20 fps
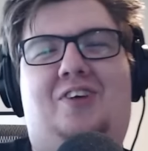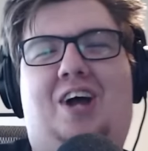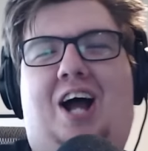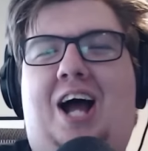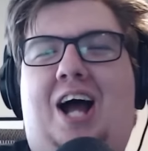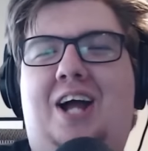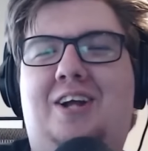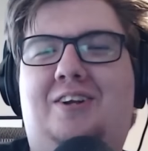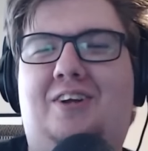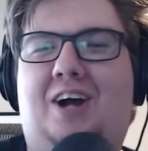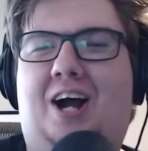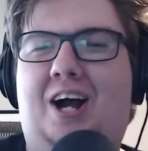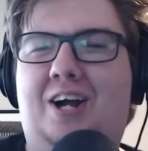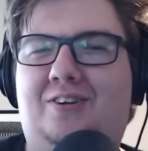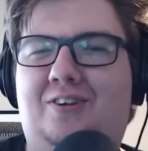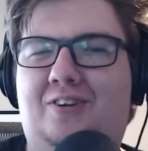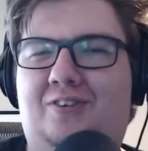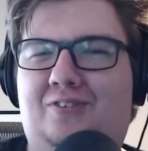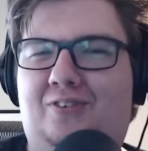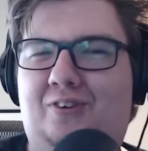I
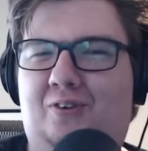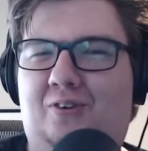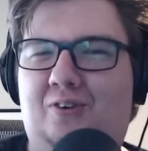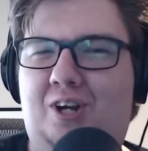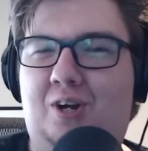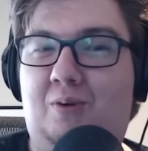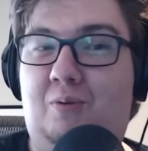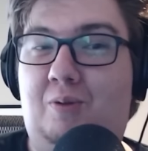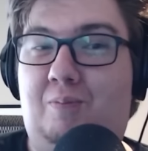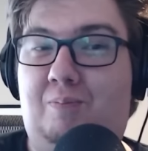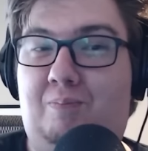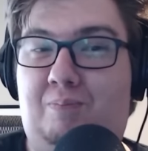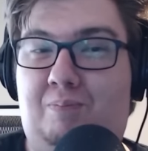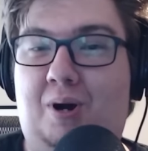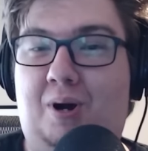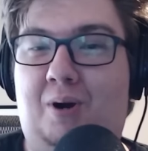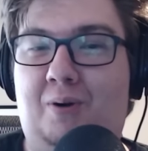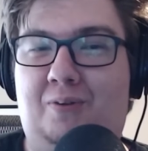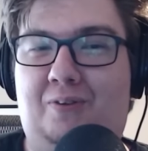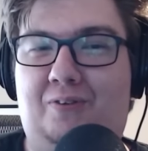disagree with
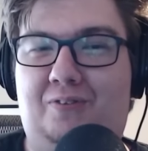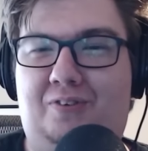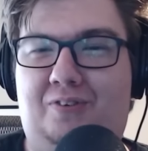both